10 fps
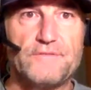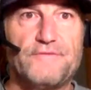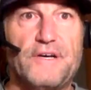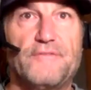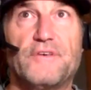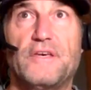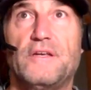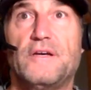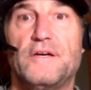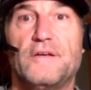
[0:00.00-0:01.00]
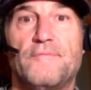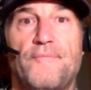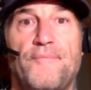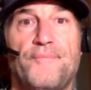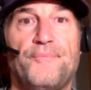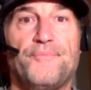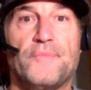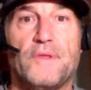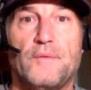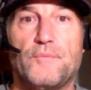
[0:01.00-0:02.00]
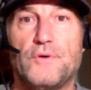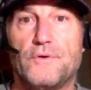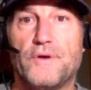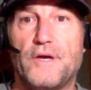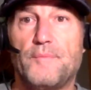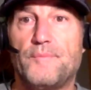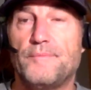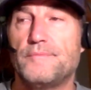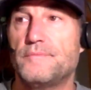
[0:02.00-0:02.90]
to 5K9 program